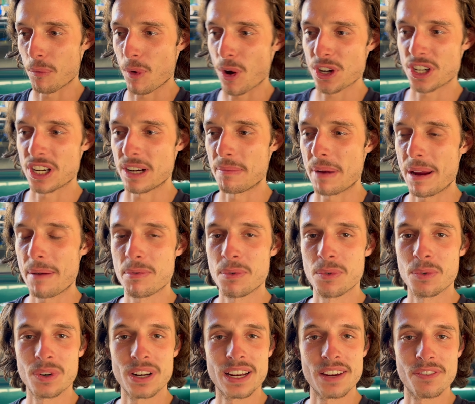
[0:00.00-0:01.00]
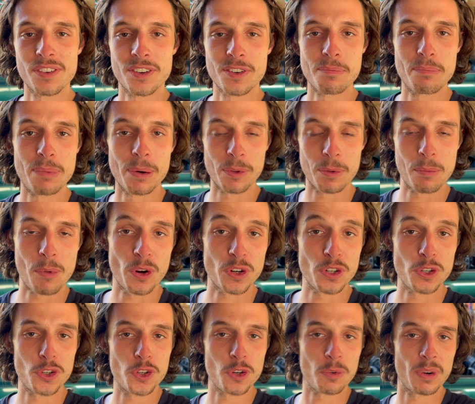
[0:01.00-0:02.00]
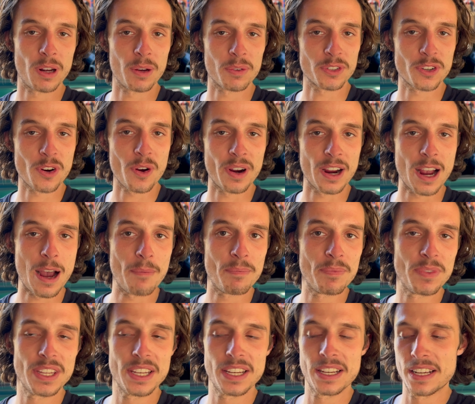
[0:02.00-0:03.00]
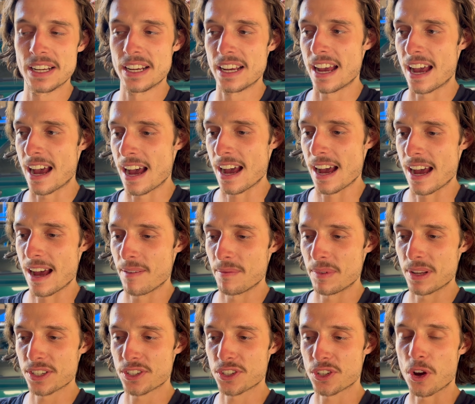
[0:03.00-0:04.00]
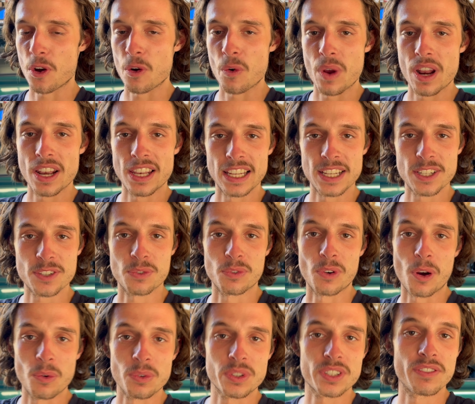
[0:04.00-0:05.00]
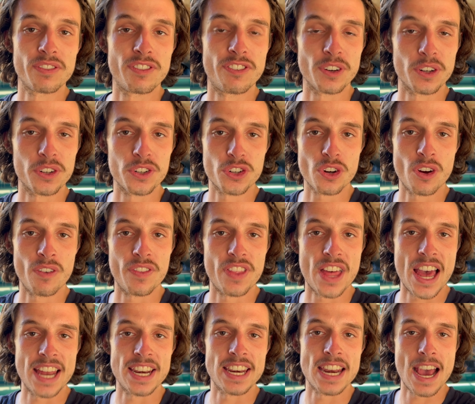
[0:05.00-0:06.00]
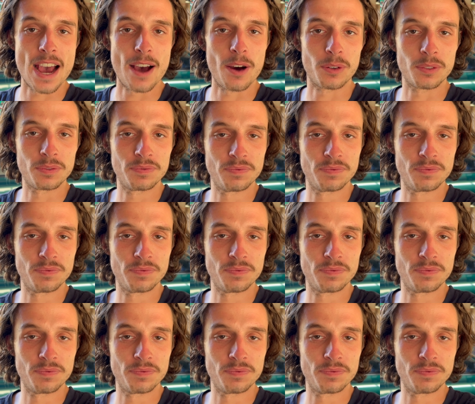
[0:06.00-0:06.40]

watching people even build them on YouTube when I was growing up. So let's roll some footage of that now.